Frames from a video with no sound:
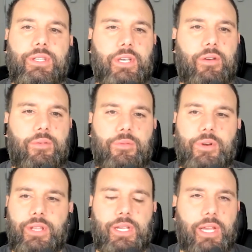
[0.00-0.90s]
So
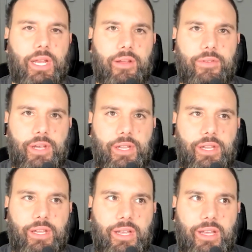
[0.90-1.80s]
really kind
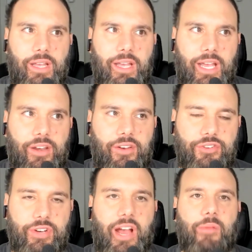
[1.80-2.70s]
of and
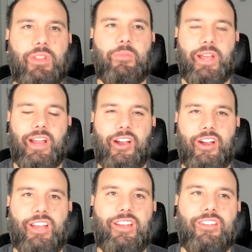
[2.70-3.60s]
so now I'm in the Bay
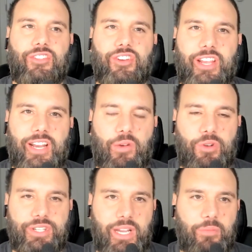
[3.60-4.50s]
Area looking at
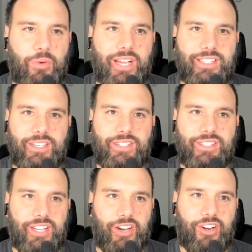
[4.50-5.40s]
real estate
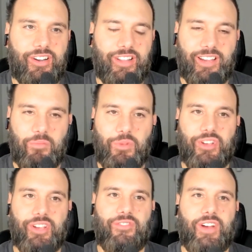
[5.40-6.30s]
prices. They're like $1.5
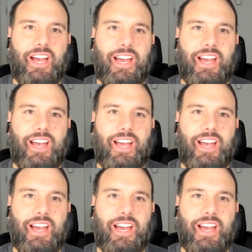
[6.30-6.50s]
million.